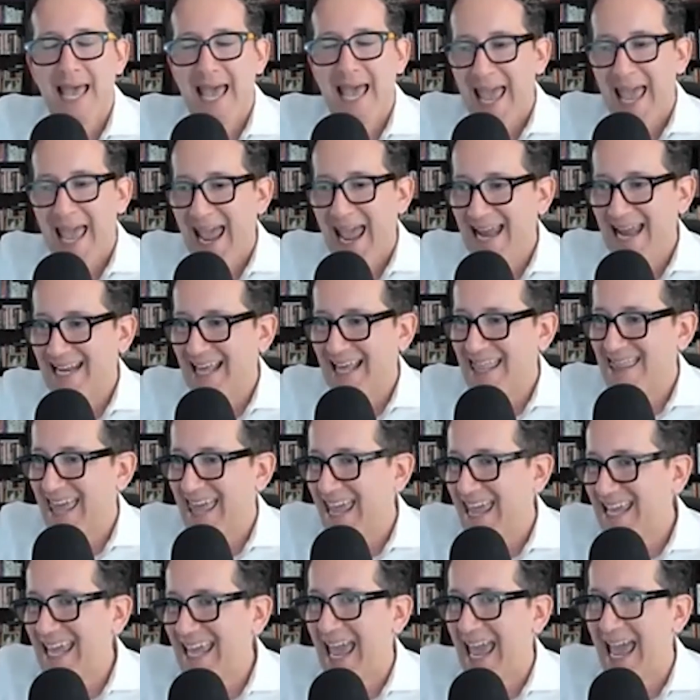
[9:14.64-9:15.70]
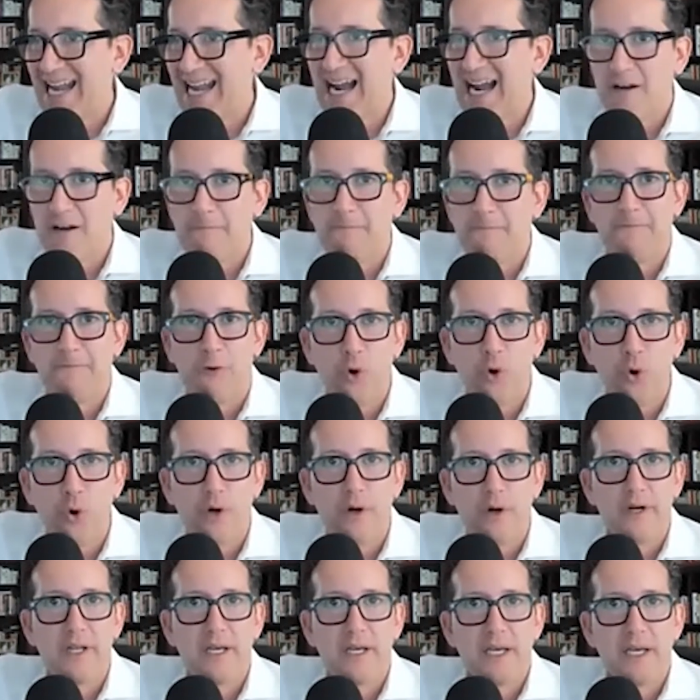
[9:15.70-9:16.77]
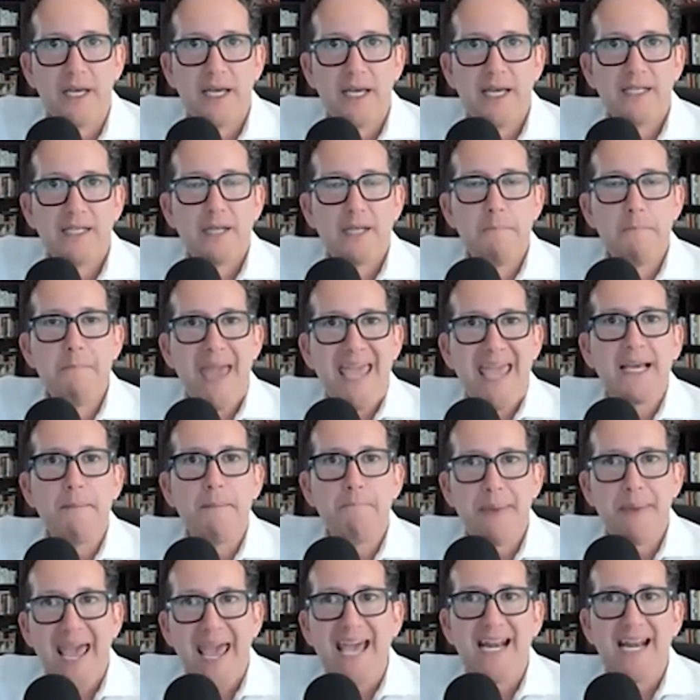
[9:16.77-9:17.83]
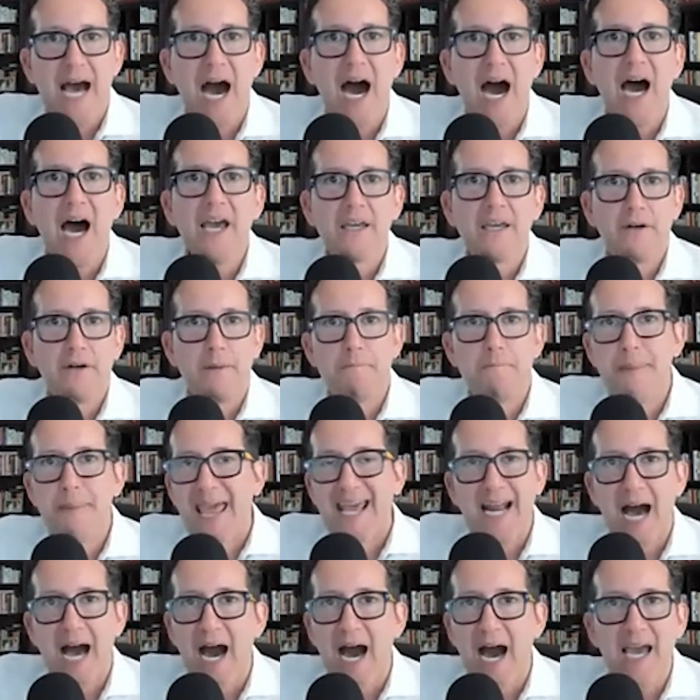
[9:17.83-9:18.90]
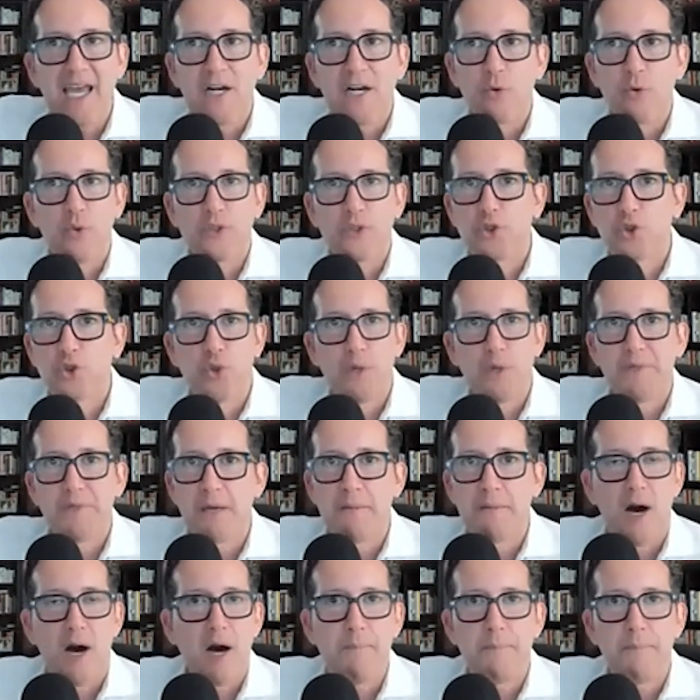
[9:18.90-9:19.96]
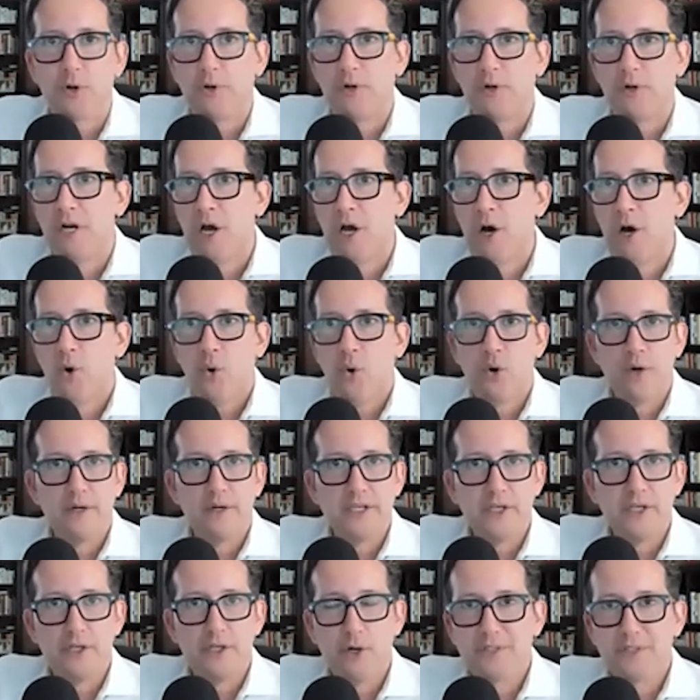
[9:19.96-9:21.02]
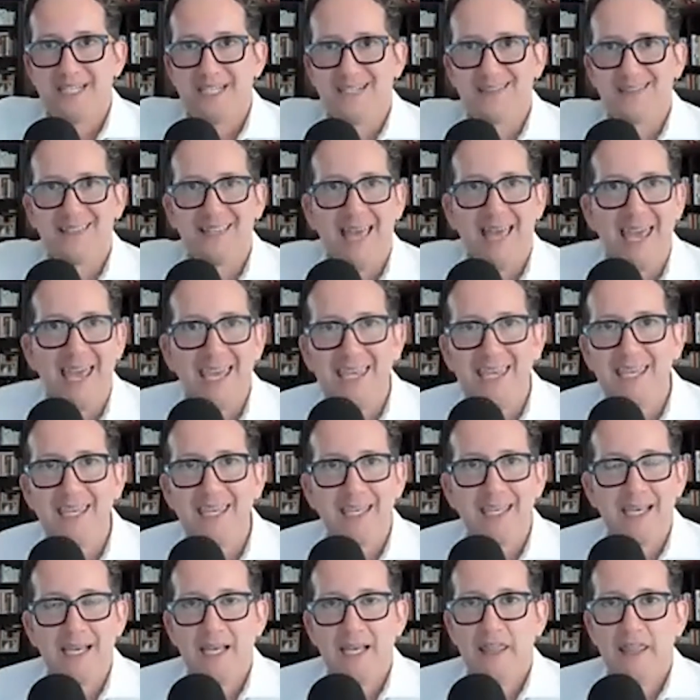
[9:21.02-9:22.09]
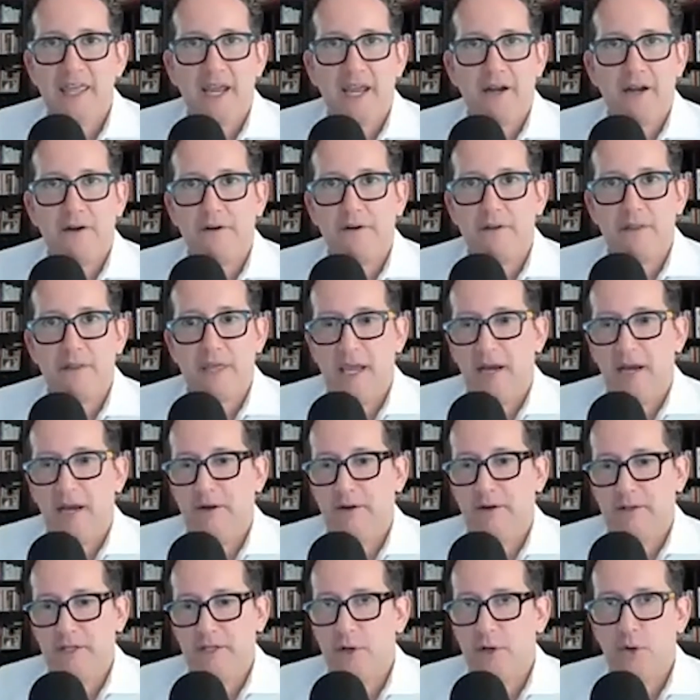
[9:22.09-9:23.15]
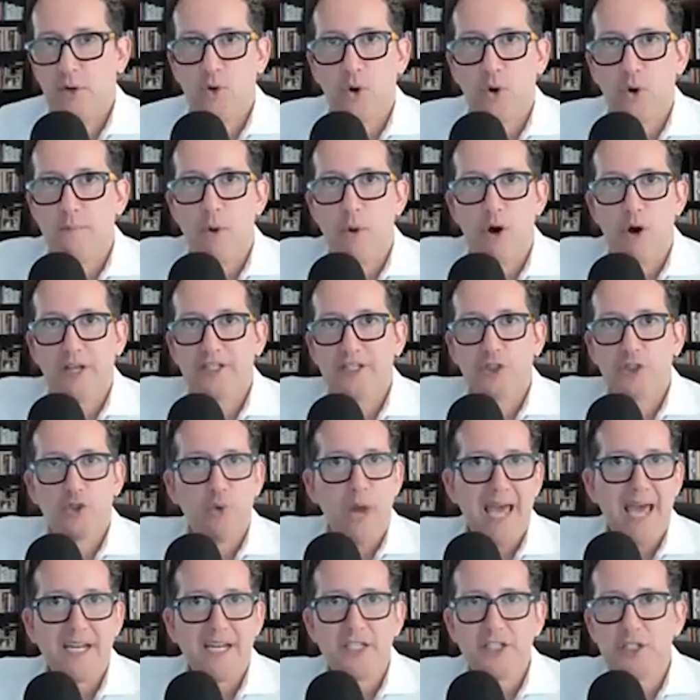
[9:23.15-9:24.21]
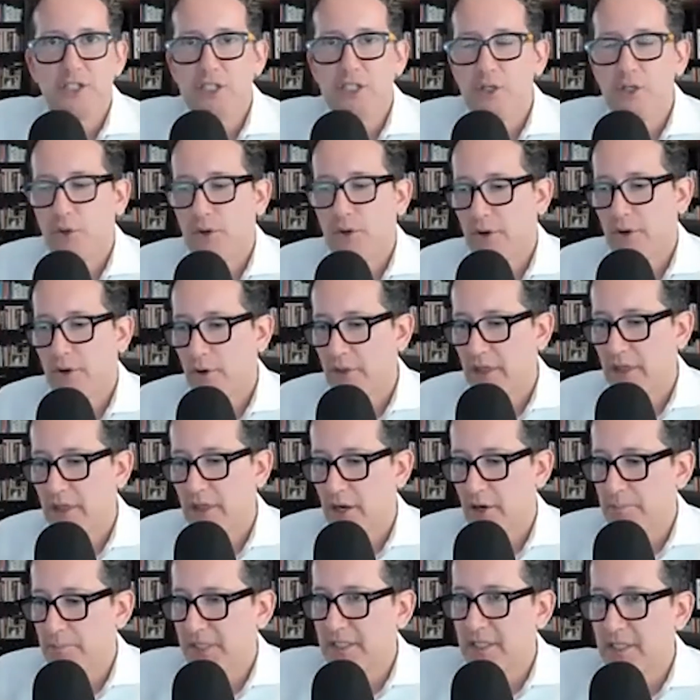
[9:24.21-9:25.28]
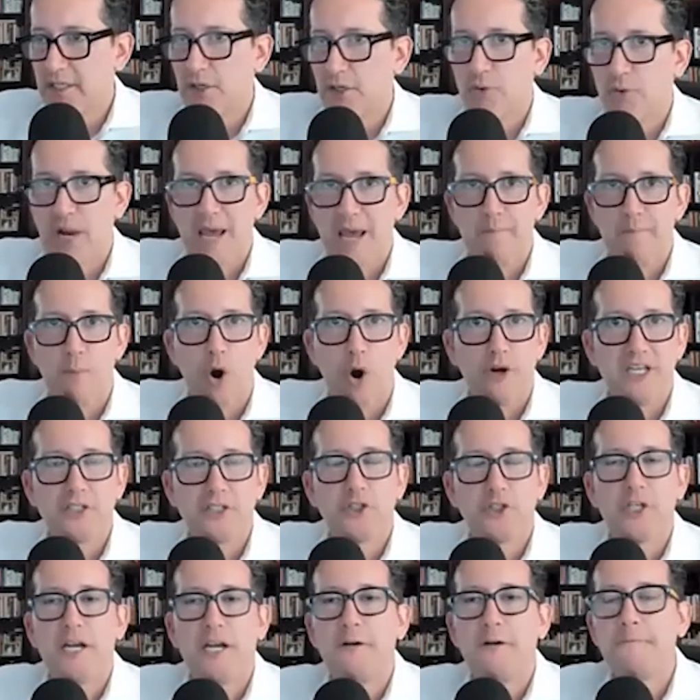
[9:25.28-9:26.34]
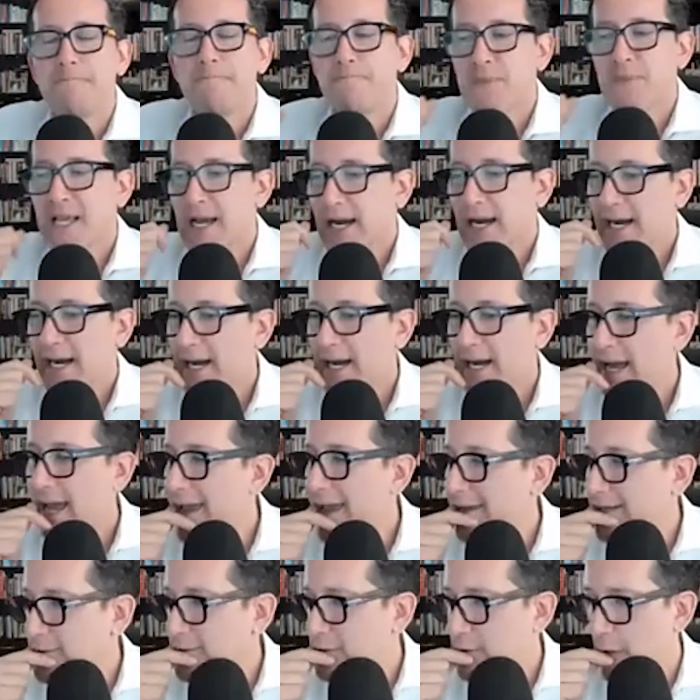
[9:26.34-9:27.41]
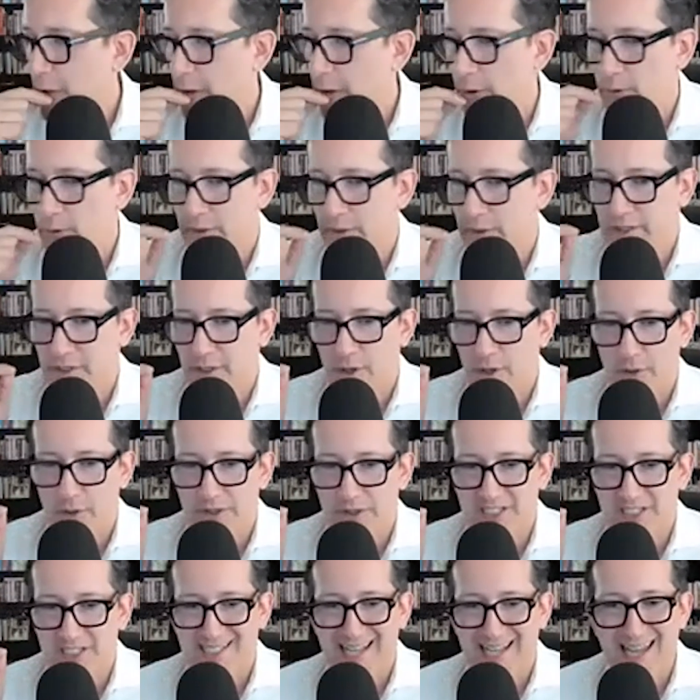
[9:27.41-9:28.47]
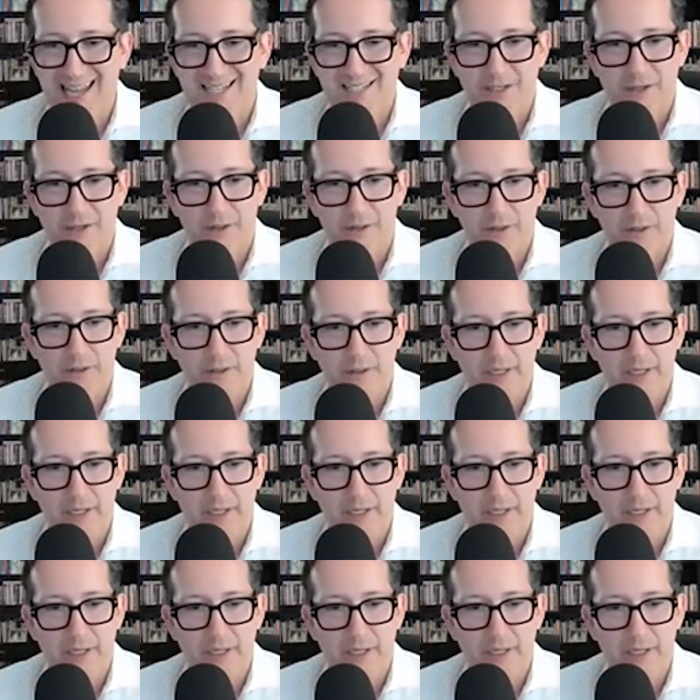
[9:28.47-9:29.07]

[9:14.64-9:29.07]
and they cannot afford to make a bad hire. A bad hire will trip them up or delay their go-to-market strategy or their ability to grab market share. And so, the stakes are